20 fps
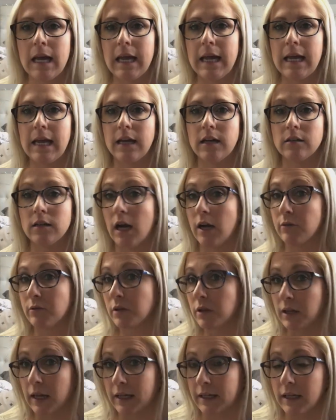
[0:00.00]
And I
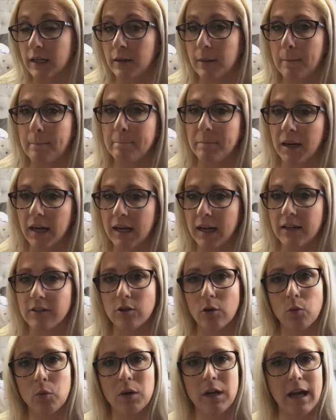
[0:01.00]
really like it, but I
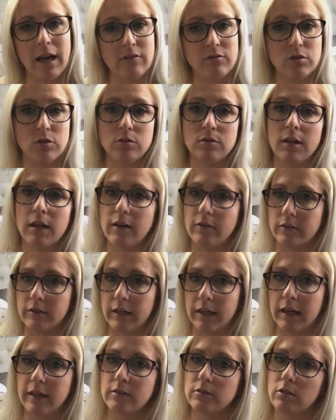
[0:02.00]
don't want to have to use that every
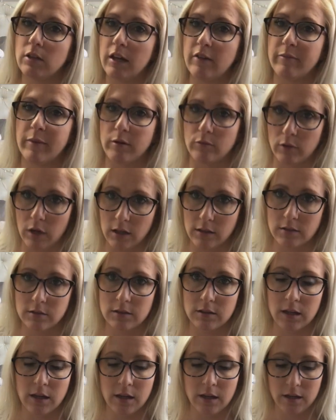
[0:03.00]
day. I still have my
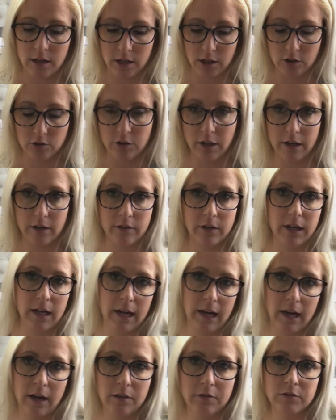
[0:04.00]
Rusk hair dryer that I
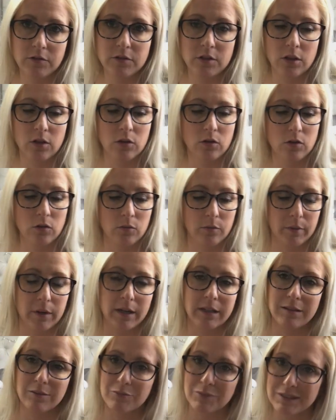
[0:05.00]
have, so, but
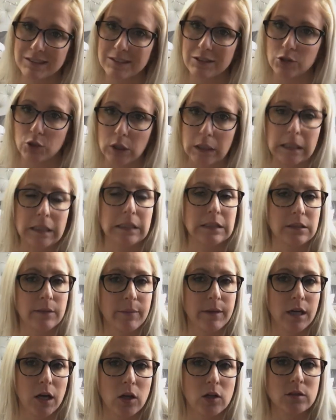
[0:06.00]
I want to try
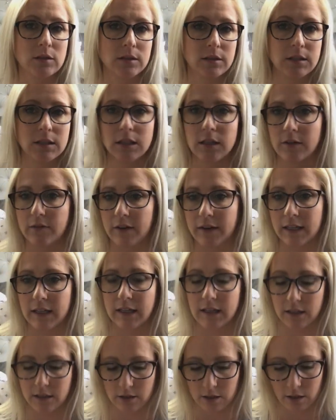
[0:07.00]
something else to see if I can
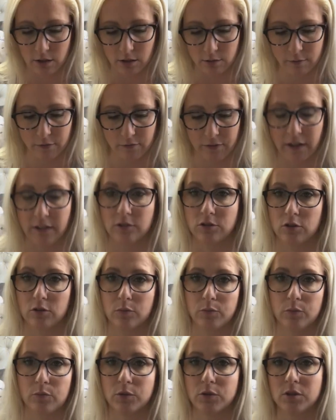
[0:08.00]
get it done a little bit
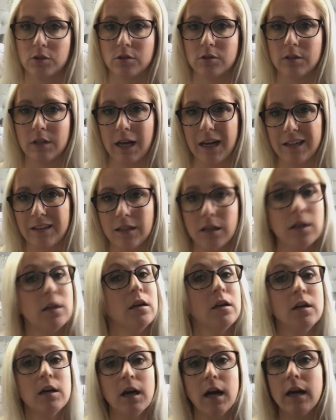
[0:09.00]
faster with just not
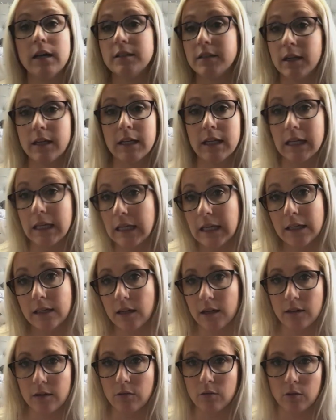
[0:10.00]
a ton of heat.
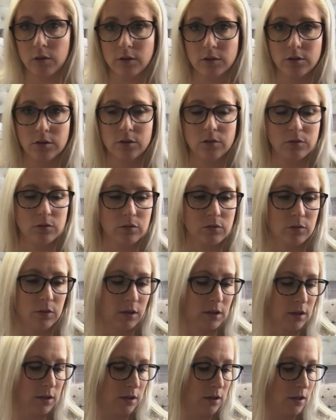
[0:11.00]
I don't want to,
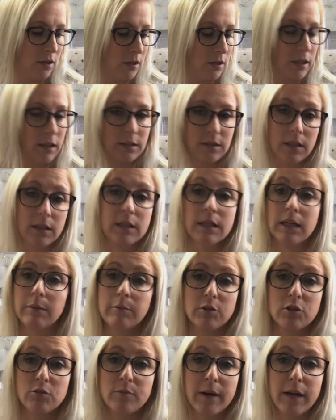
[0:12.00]
like I said,
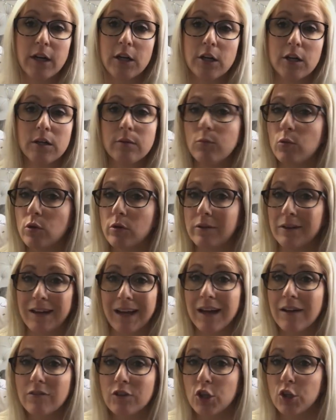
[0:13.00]
damage my hair any more than I
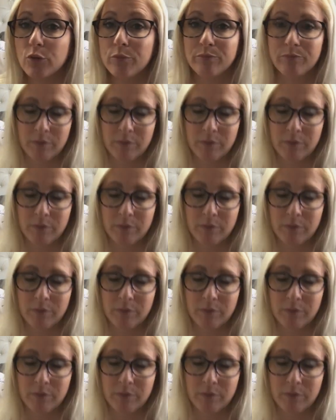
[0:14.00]
have to.